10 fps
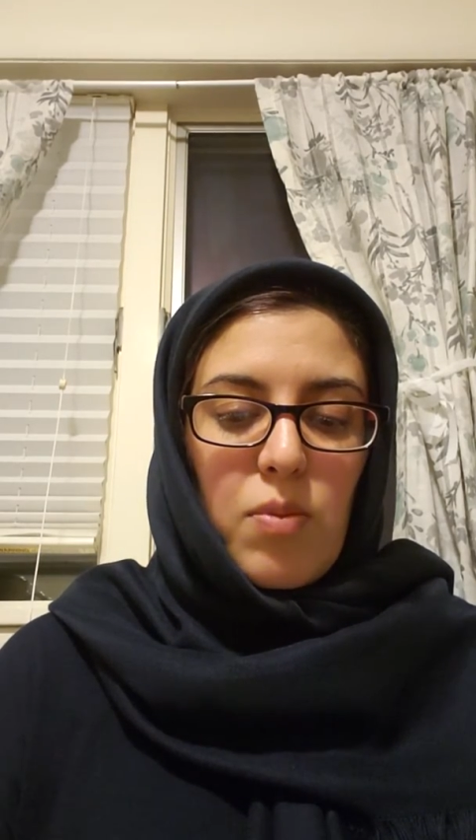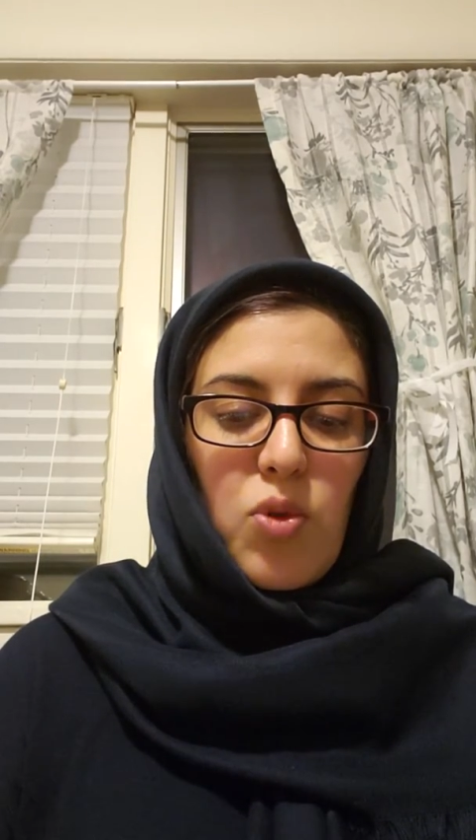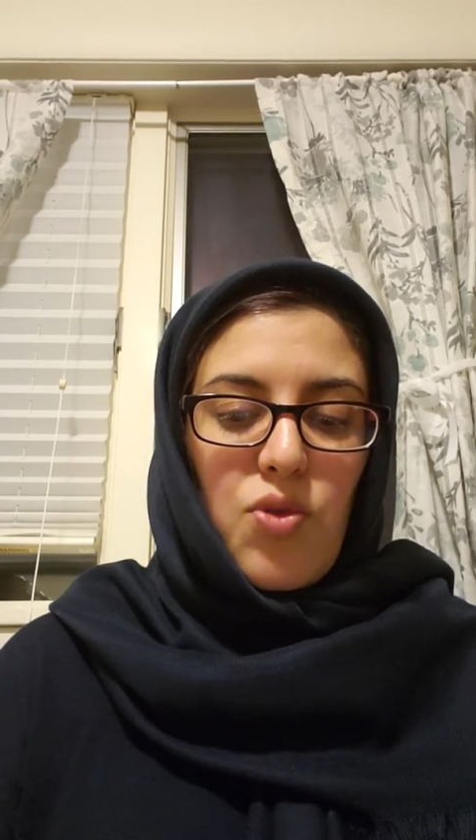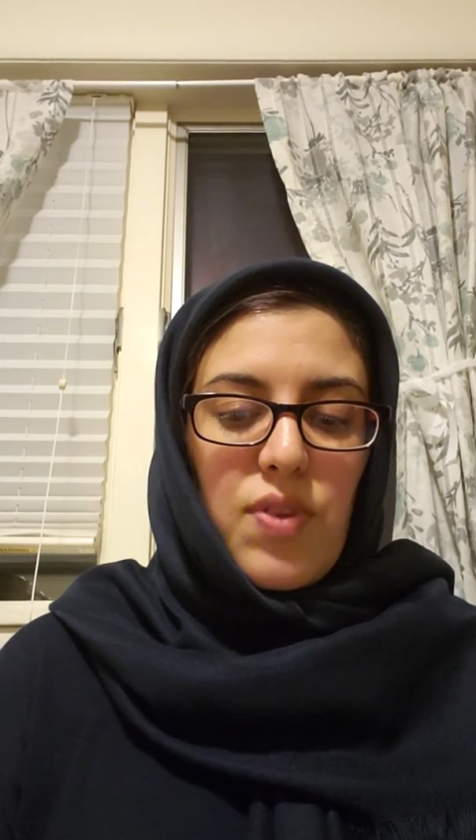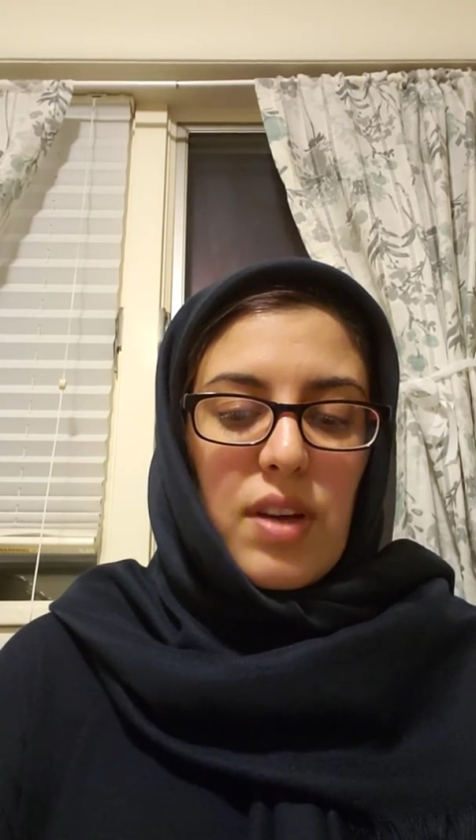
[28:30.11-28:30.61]

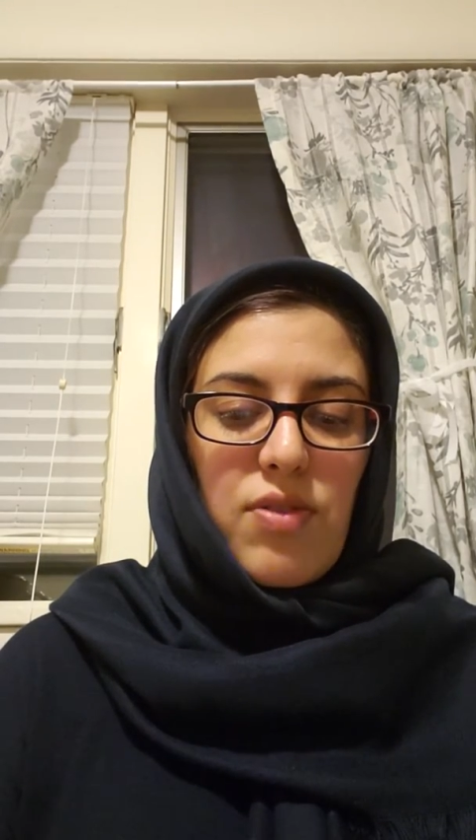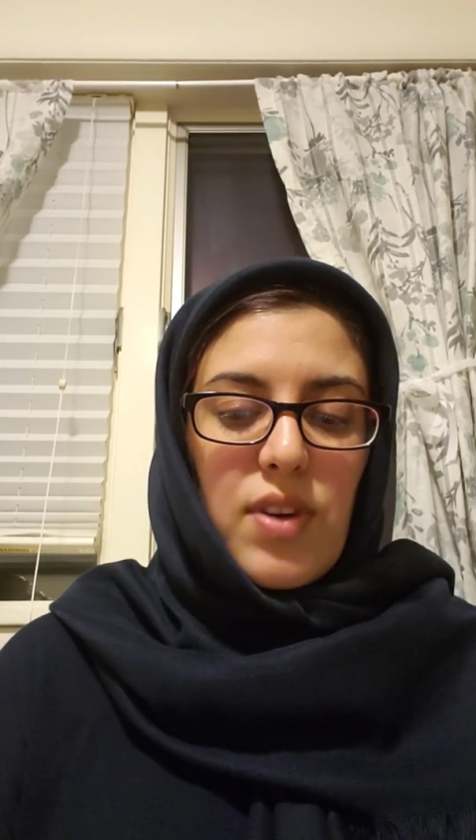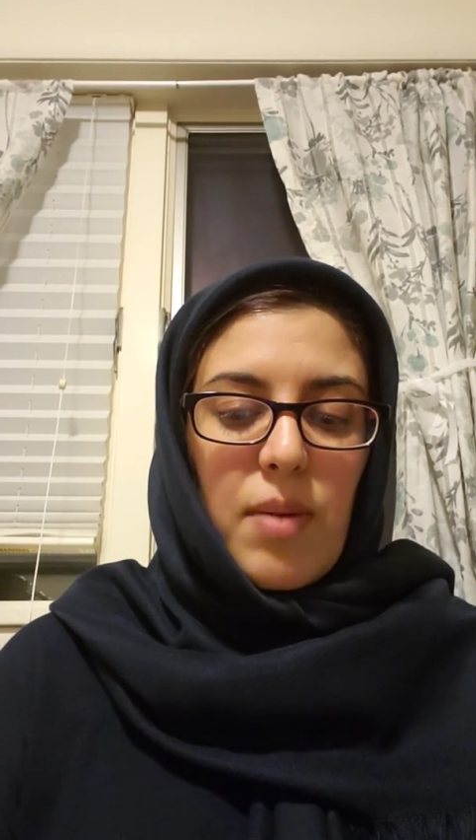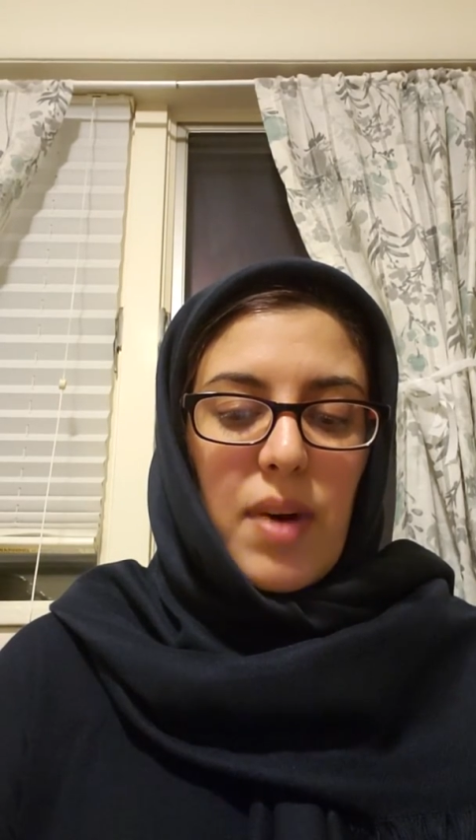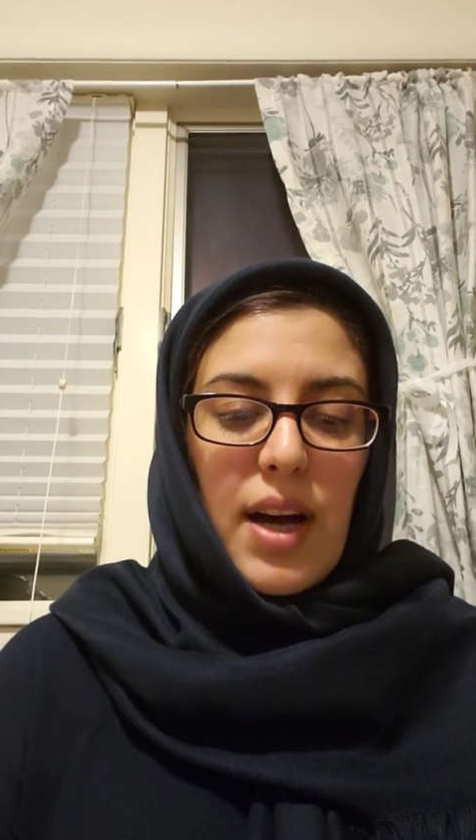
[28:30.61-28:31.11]
moving
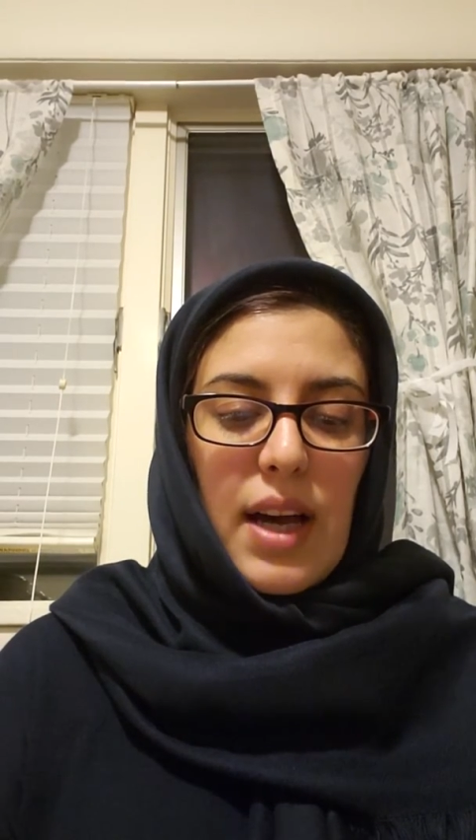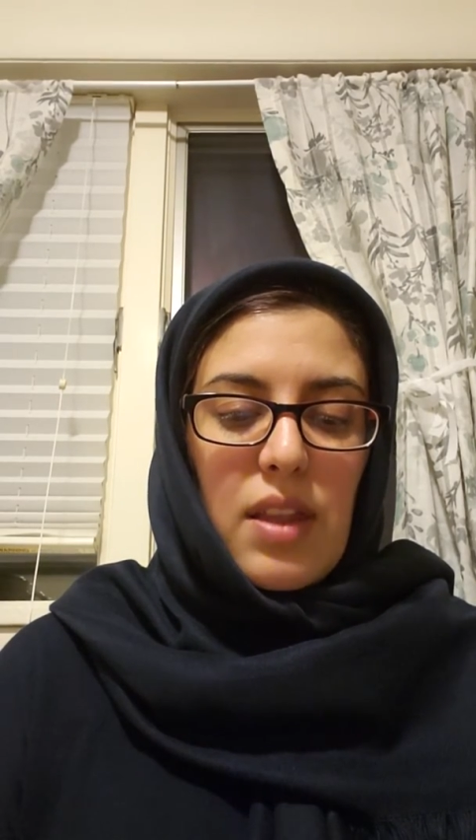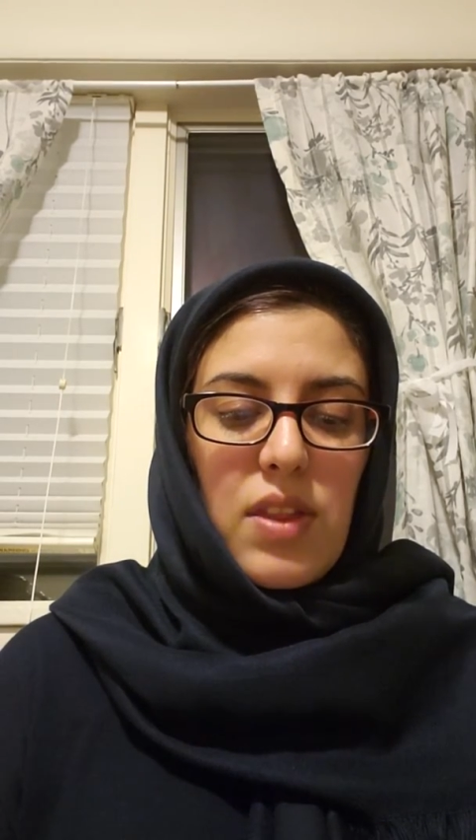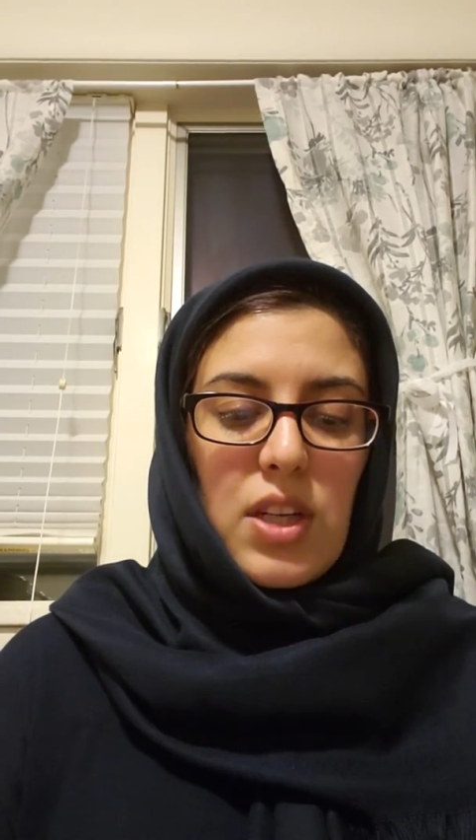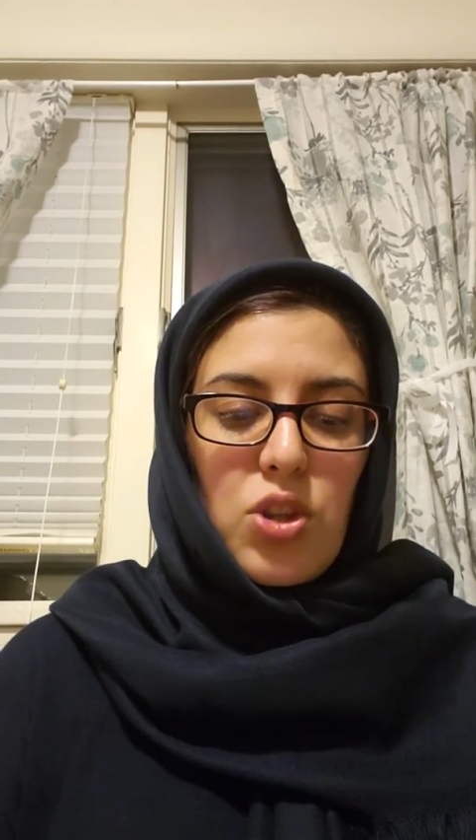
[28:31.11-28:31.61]
from high
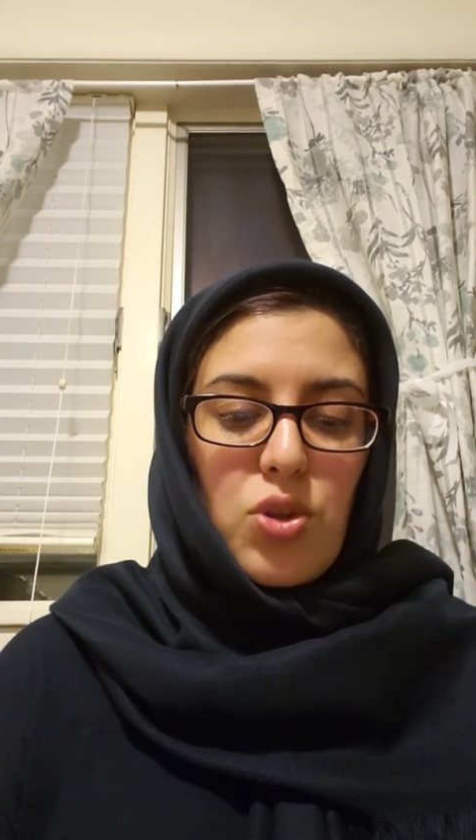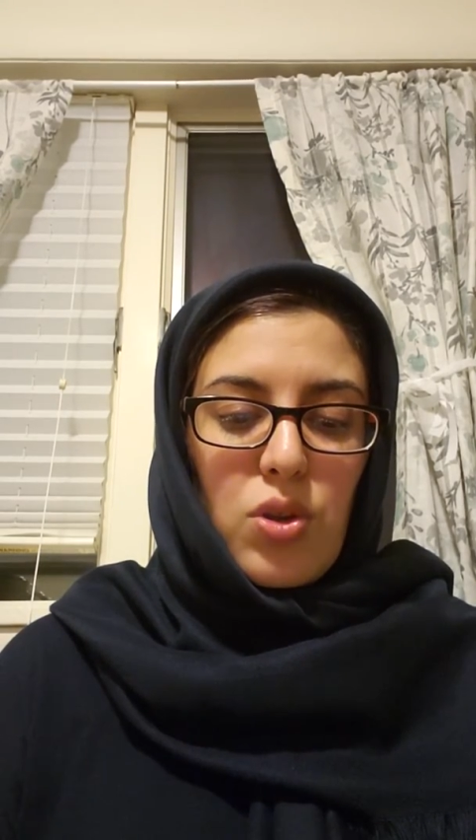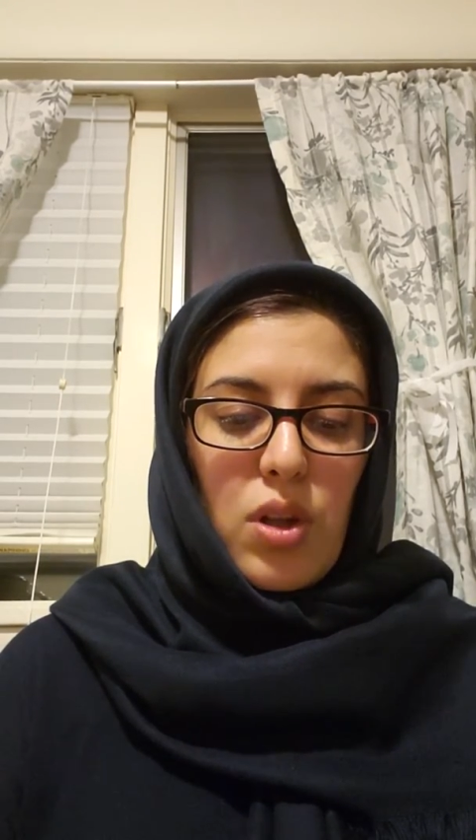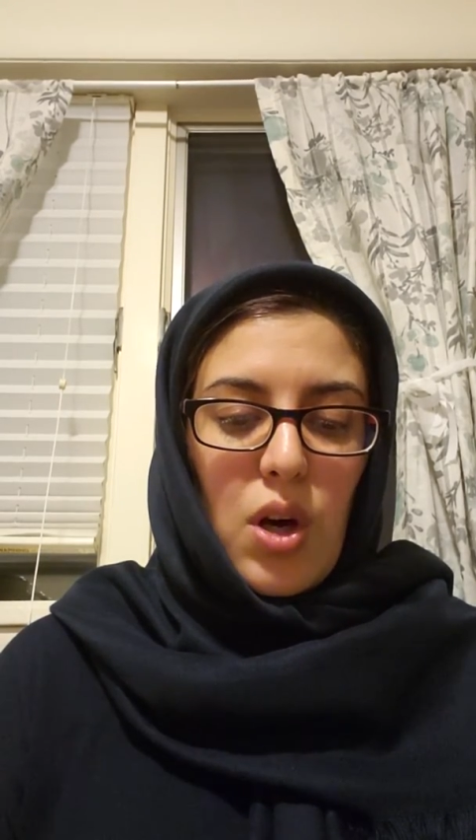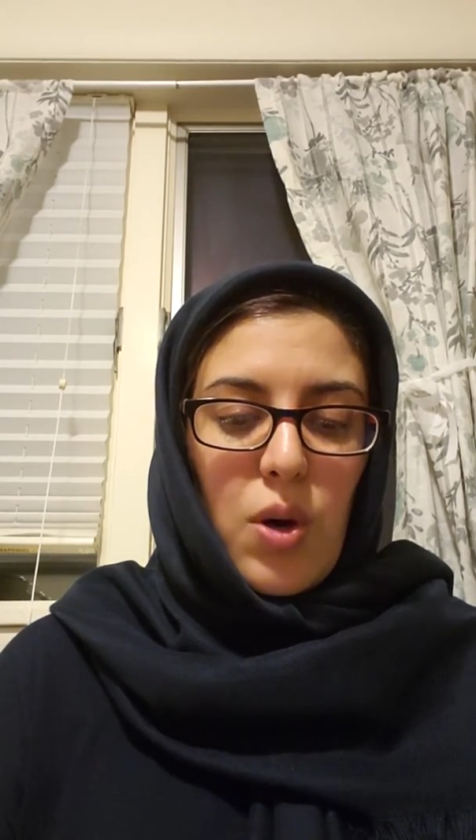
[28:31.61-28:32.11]
things to
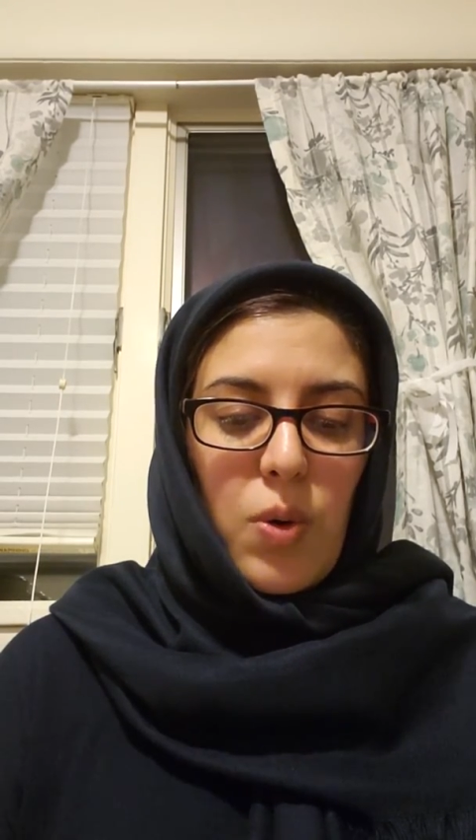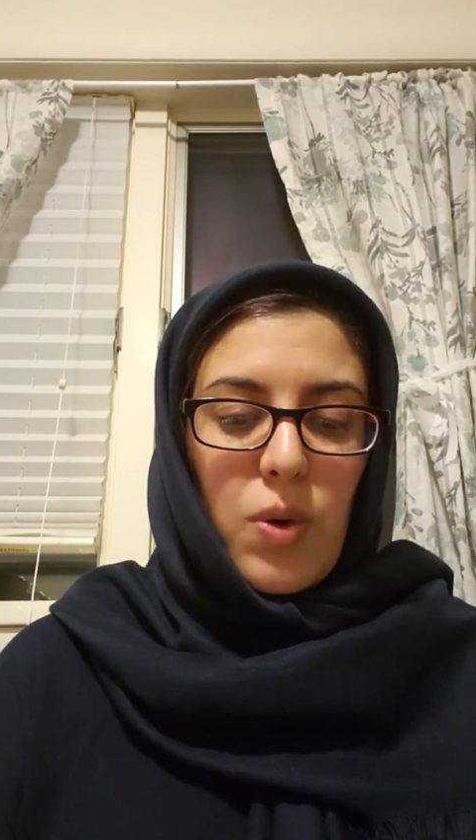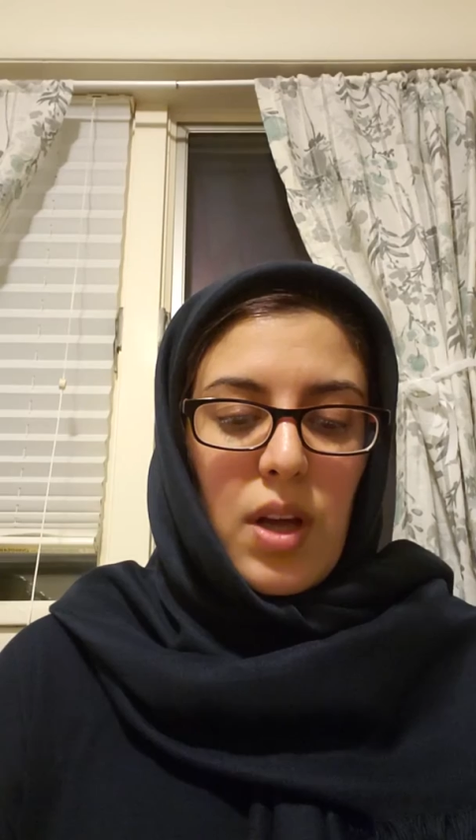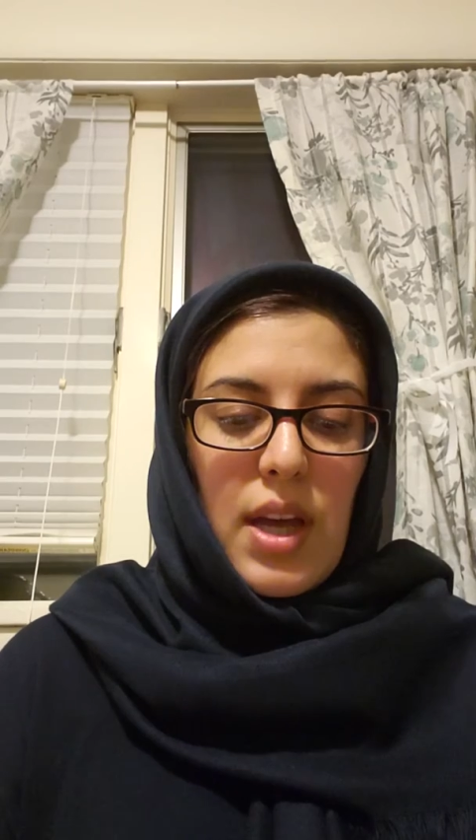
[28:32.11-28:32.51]
low,